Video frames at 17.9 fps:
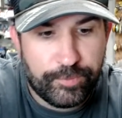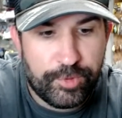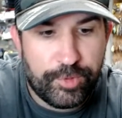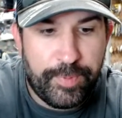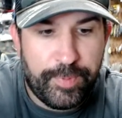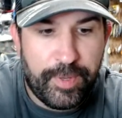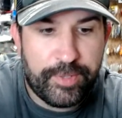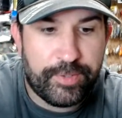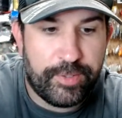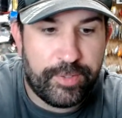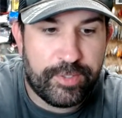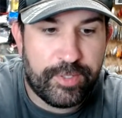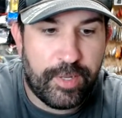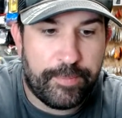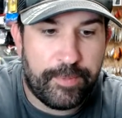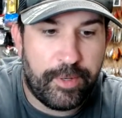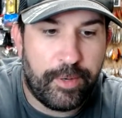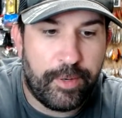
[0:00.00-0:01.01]
Especially this
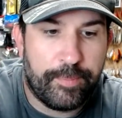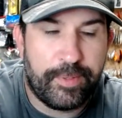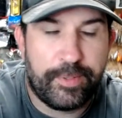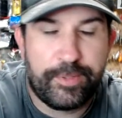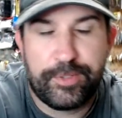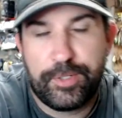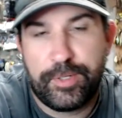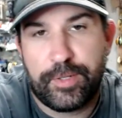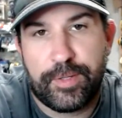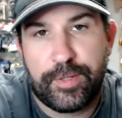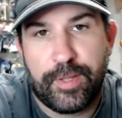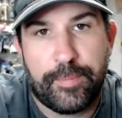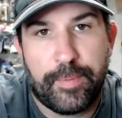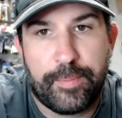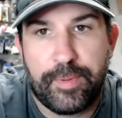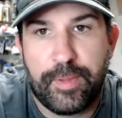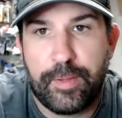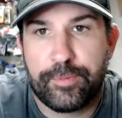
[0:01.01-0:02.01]
time of year. But shit, that
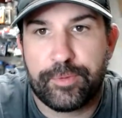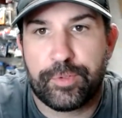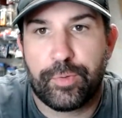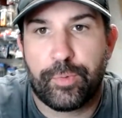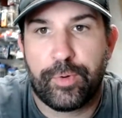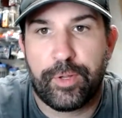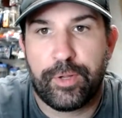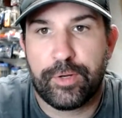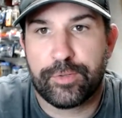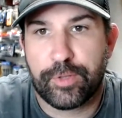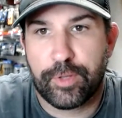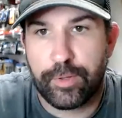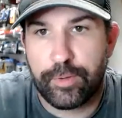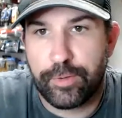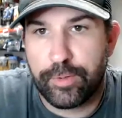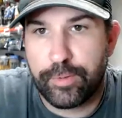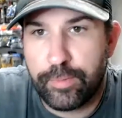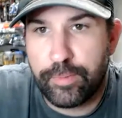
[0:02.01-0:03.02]
was 20 years
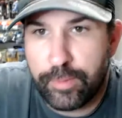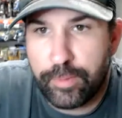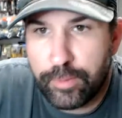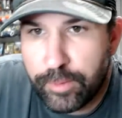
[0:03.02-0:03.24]
ago, dude.